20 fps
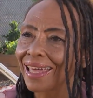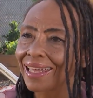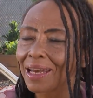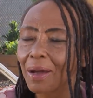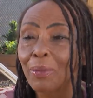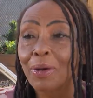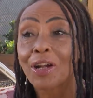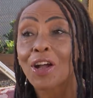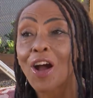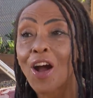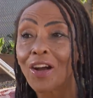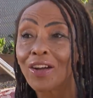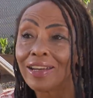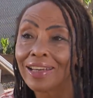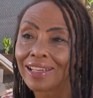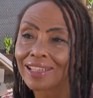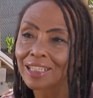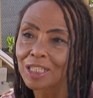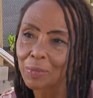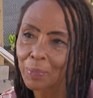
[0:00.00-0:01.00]
and I'm a
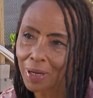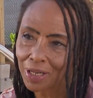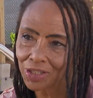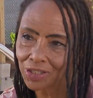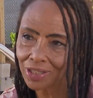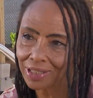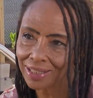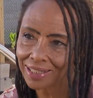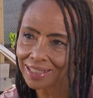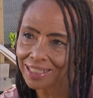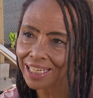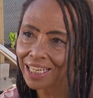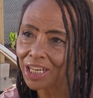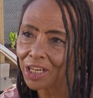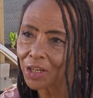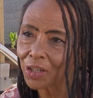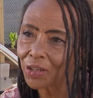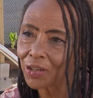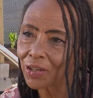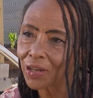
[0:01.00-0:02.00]
gardening specialist
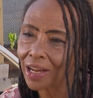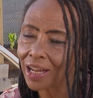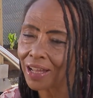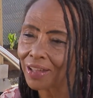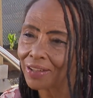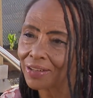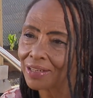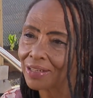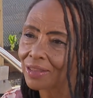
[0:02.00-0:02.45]
here at